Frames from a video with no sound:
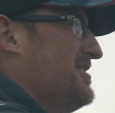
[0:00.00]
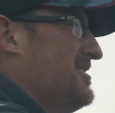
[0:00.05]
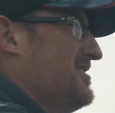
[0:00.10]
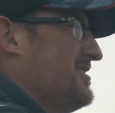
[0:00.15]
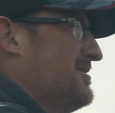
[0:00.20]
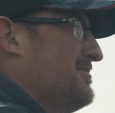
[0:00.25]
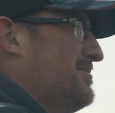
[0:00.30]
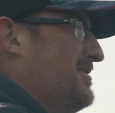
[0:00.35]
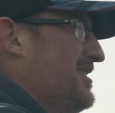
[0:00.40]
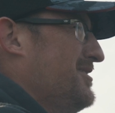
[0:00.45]

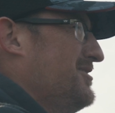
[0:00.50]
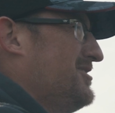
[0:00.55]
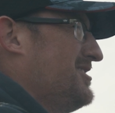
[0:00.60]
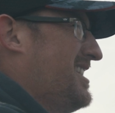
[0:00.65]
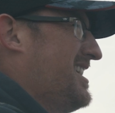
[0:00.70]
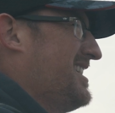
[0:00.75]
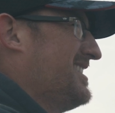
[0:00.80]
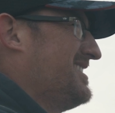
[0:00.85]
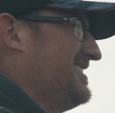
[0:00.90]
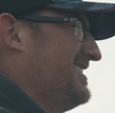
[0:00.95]
using the
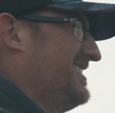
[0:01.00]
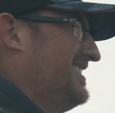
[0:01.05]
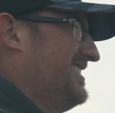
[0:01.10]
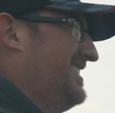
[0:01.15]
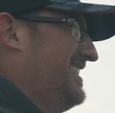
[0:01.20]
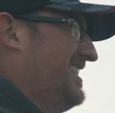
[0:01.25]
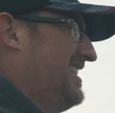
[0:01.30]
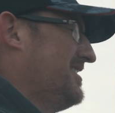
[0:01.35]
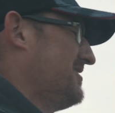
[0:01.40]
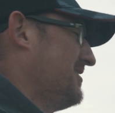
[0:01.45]

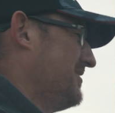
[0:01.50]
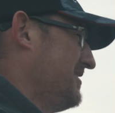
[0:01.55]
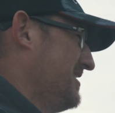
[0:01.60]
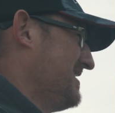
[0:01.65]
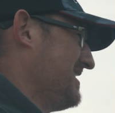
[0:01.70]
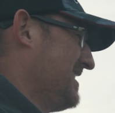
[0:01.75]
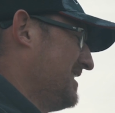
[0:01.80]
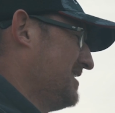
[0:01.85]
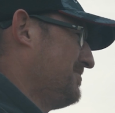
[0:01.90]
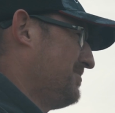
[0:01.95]
the
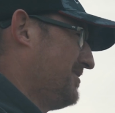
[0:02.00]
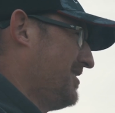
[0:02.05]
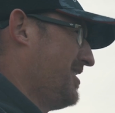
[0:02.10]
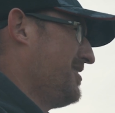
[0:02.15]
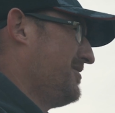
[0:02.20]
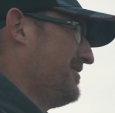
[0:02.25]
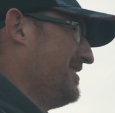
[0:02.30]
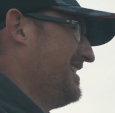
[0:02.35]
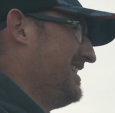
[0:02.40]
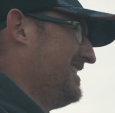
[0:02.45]
Zander
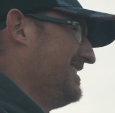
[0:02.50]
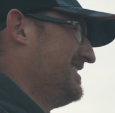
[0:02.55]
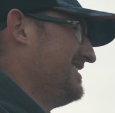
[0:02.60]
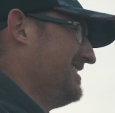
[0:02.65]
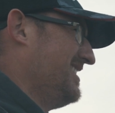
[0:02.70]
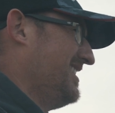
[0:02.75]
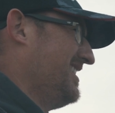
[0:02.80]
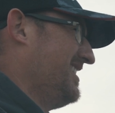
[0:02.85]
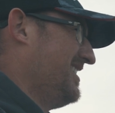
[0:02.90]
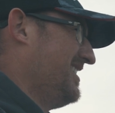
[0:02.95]
Pro in